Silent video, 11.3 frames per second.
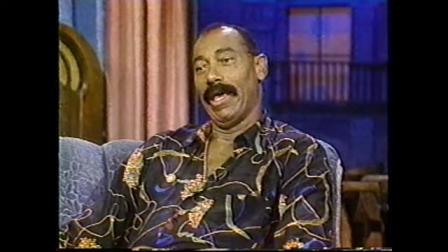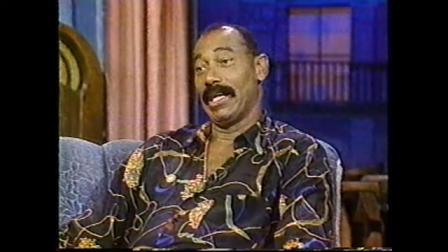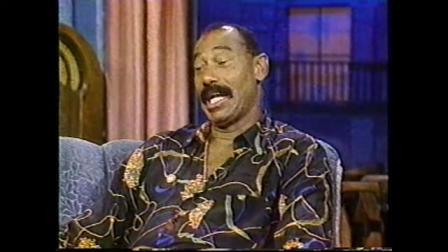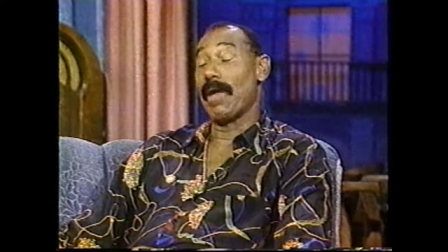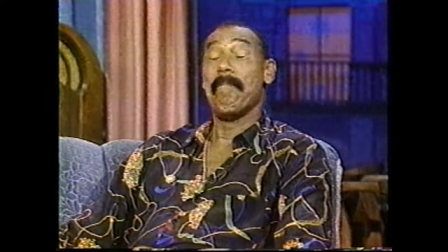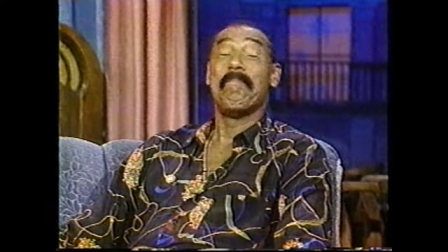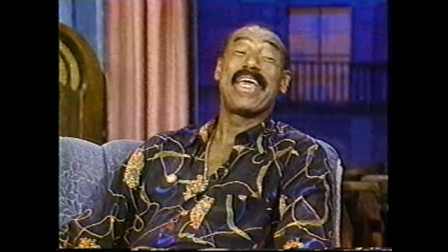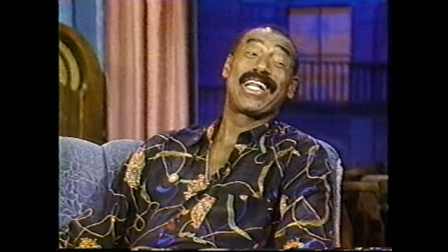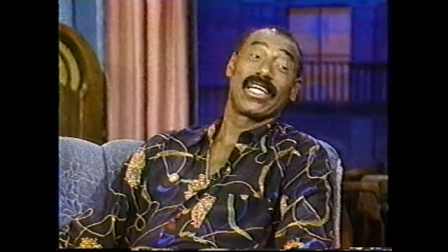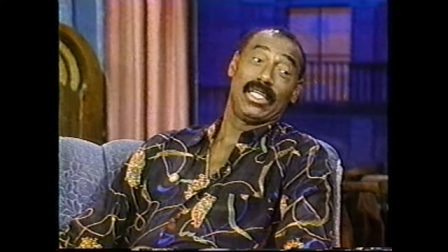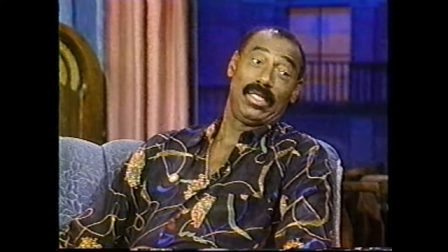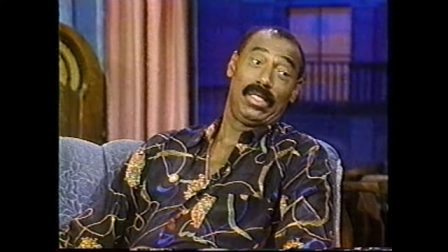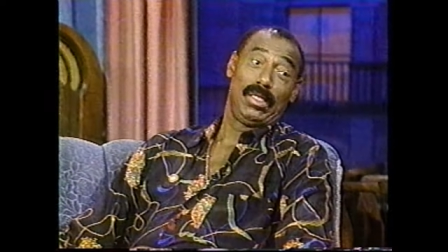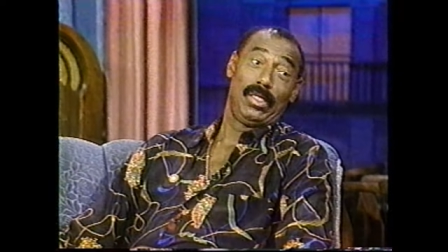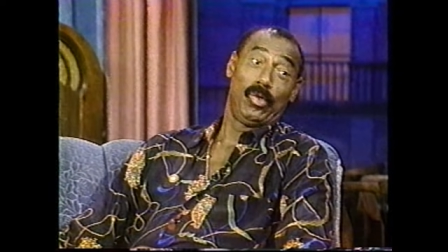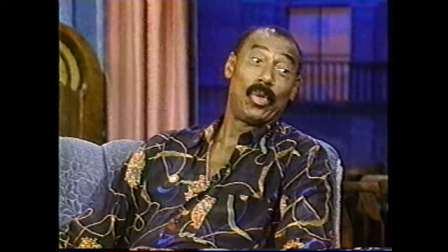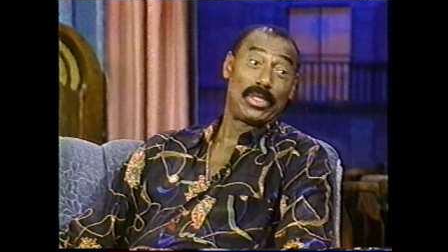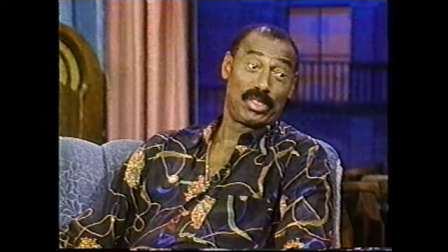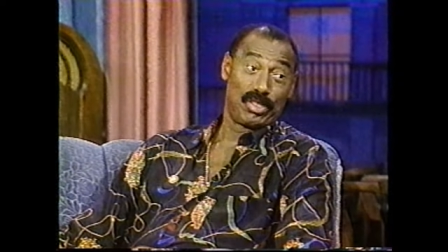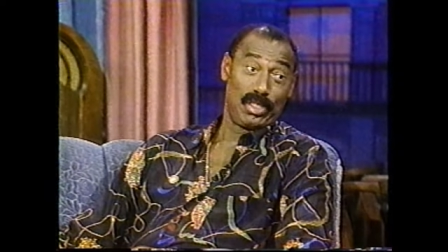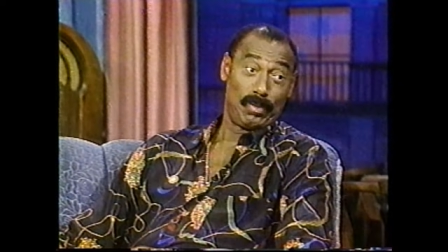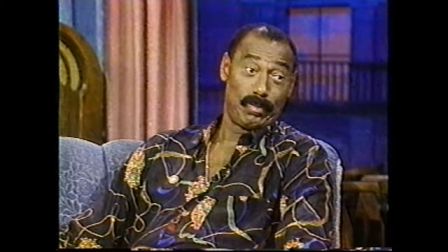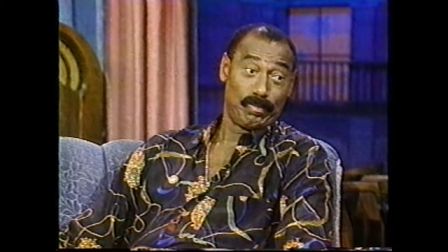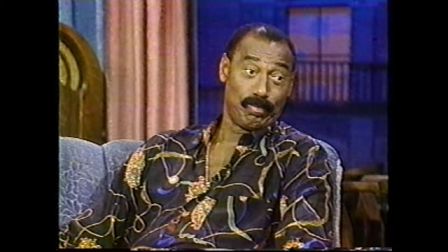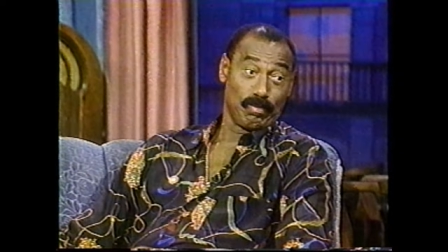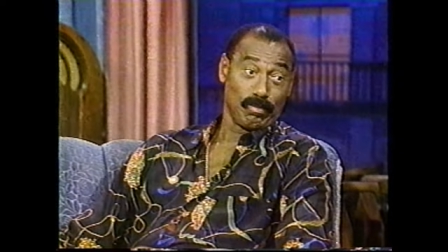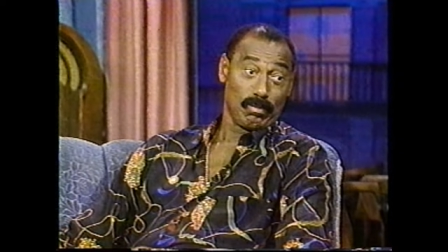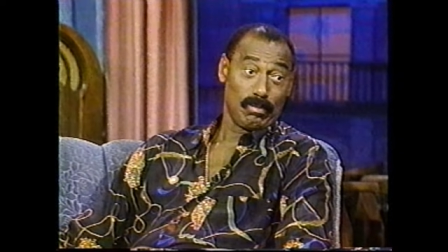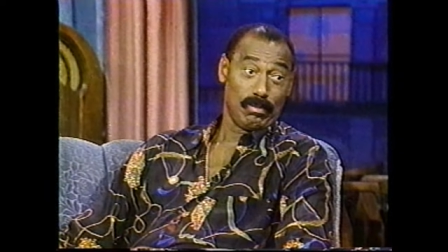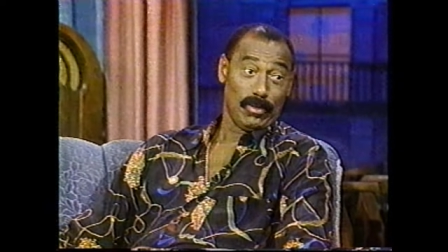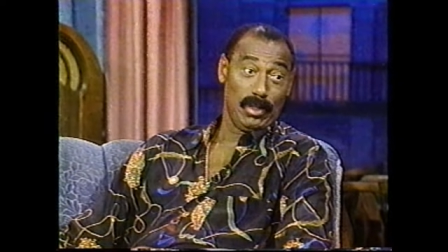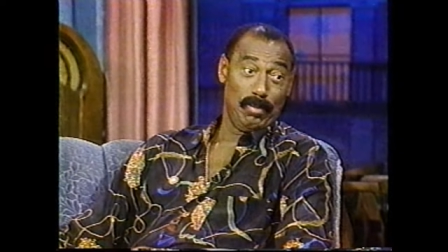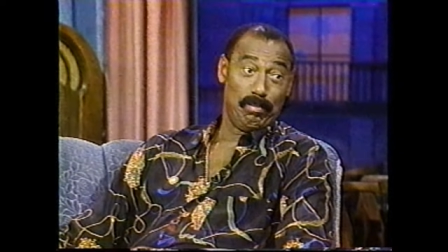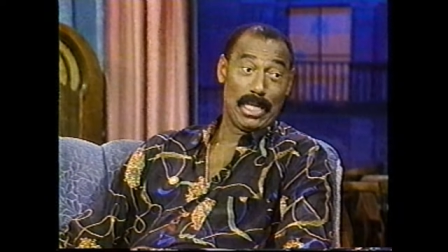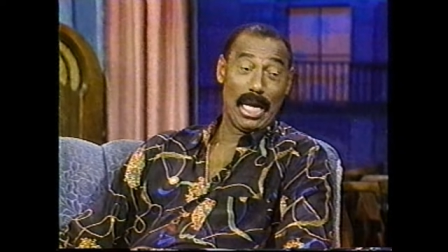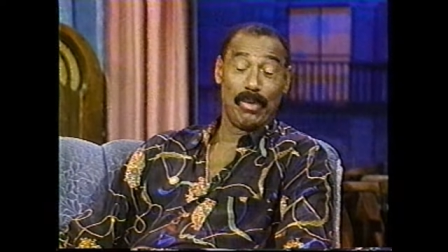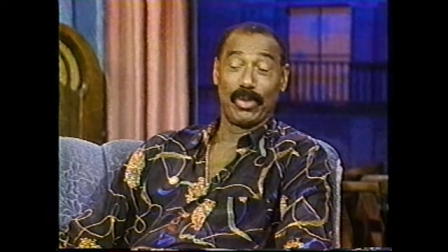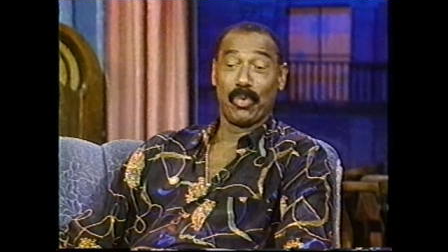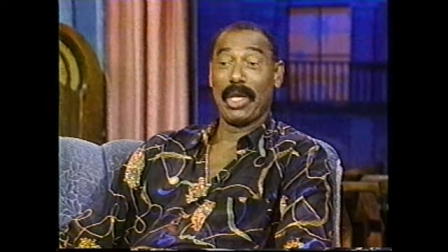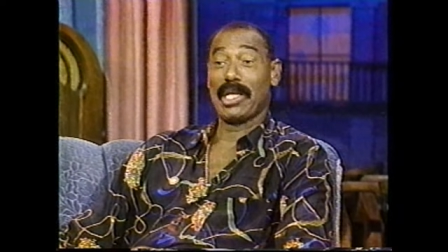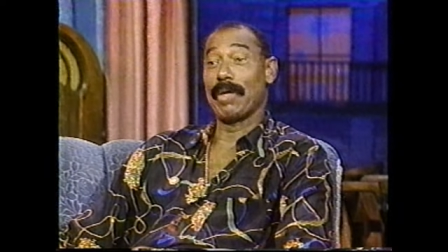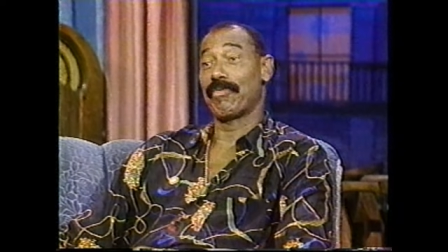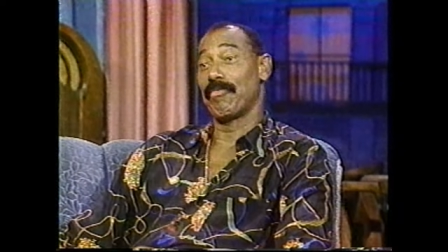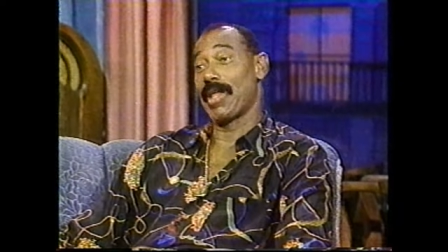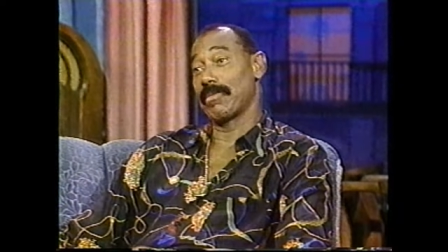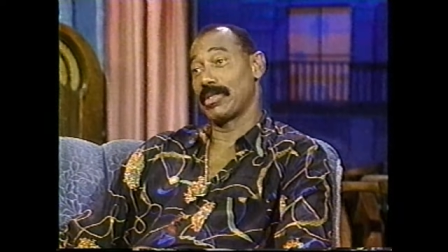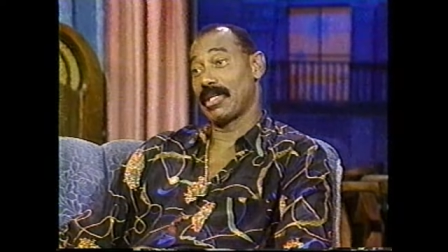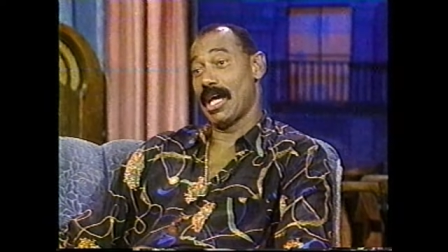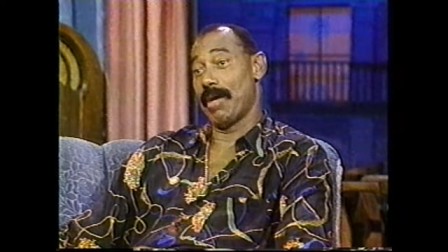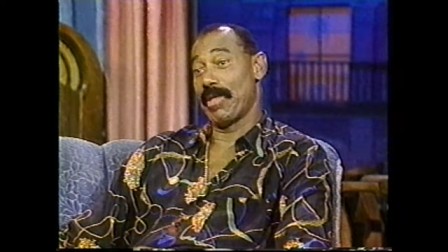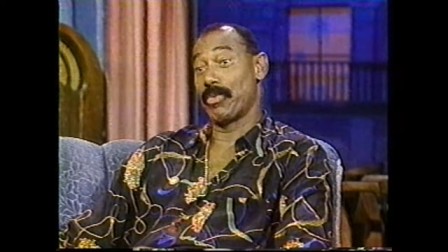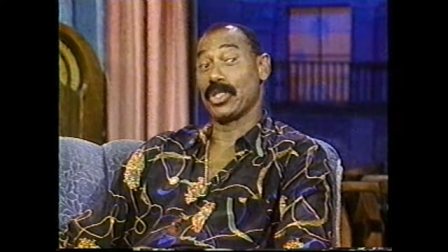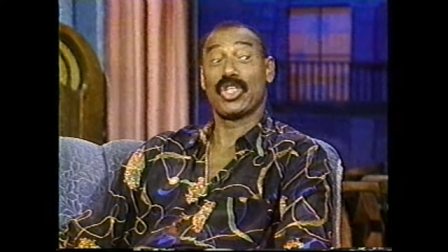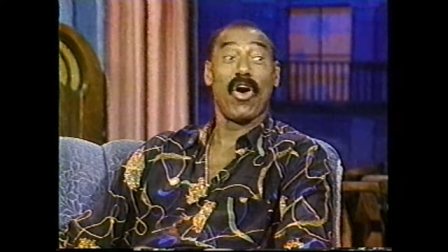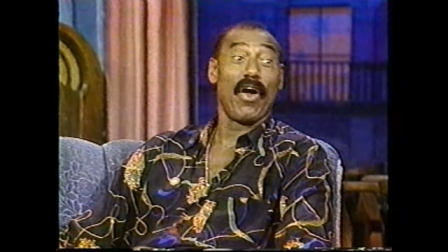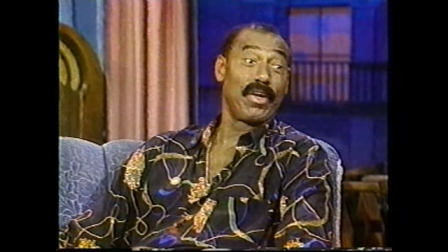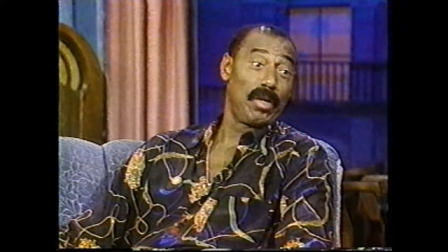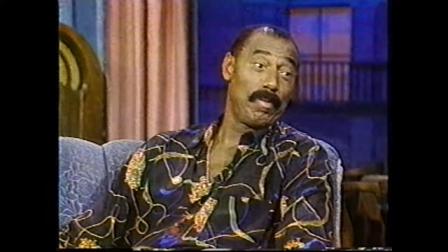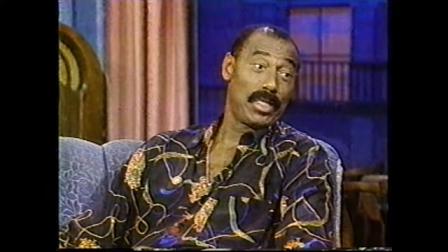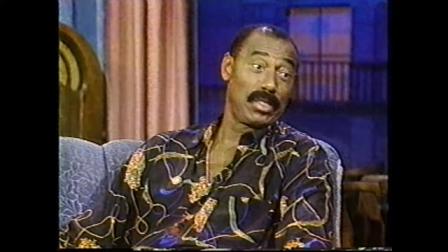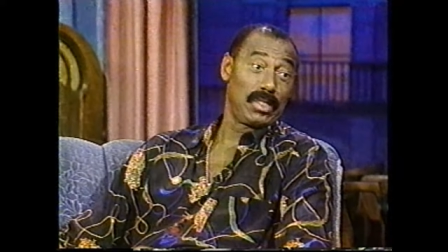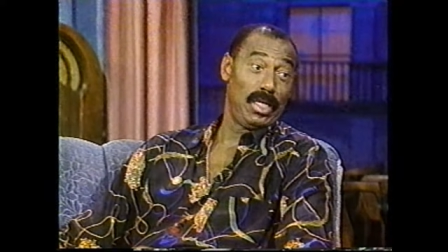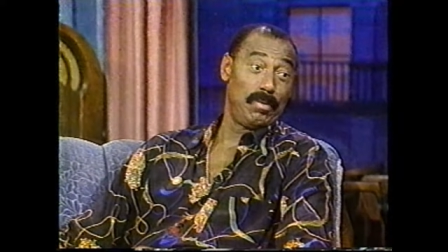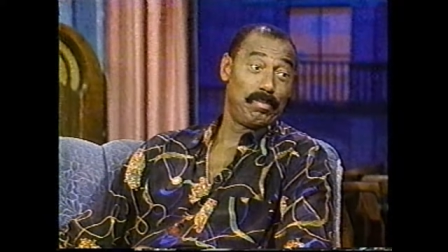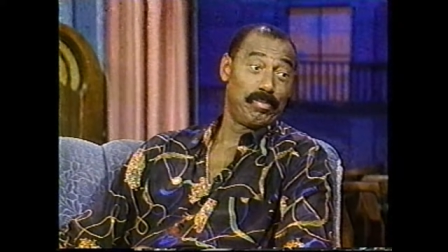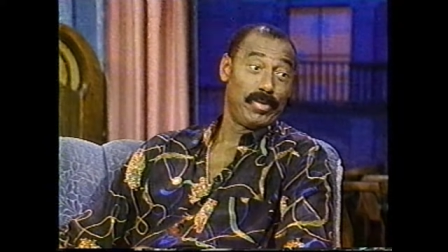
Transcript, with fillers: And I immediately went to sleep. But I would wake up from time to time, and they were talking about the game.